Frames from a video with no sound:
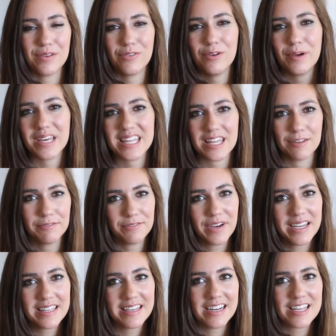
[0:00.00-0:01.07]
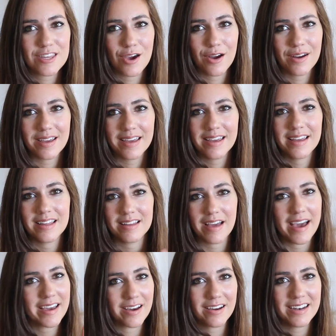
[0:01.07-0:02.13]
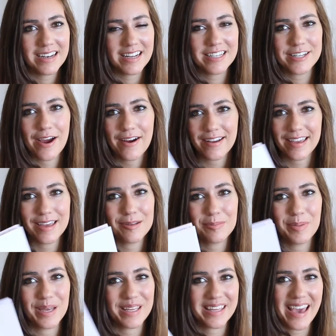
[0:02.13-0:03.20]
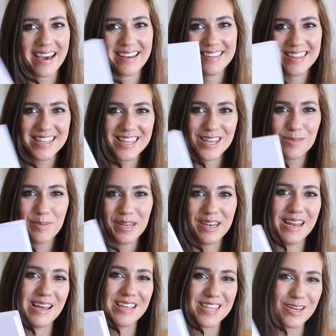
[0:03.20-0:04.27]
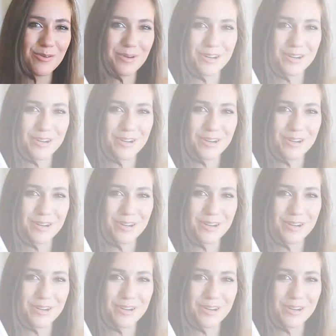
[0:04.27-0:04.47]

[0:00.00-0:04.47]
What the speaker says: If you guys can find it at Target, I got it at Target, but yeah, this has been so